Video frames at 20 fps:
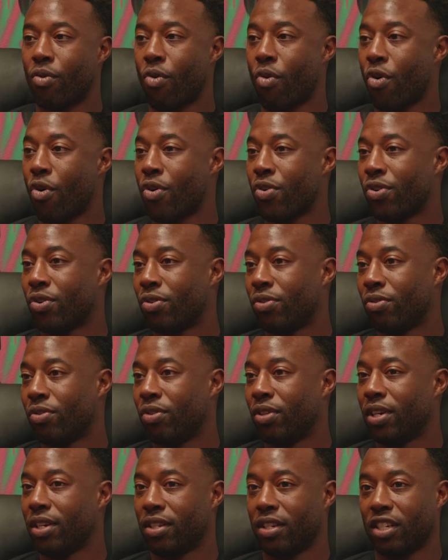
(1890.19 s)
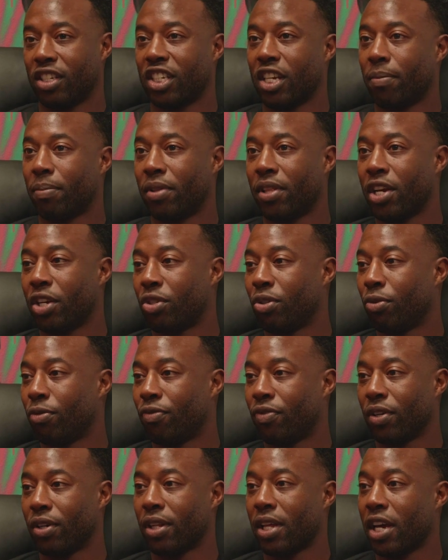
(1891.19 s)
or is this something that
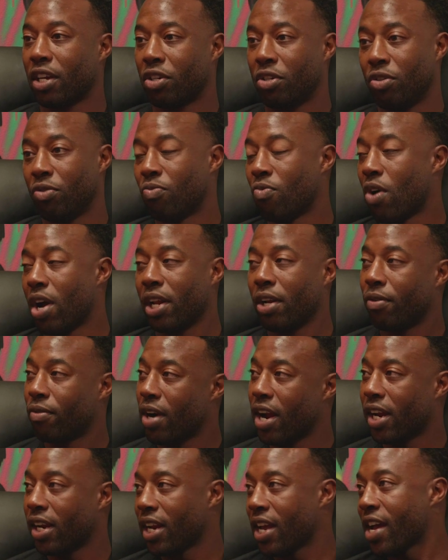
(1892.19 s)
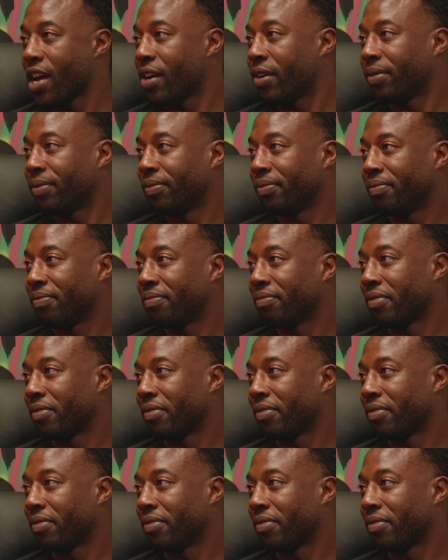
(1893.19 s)
you feel like you want it right now,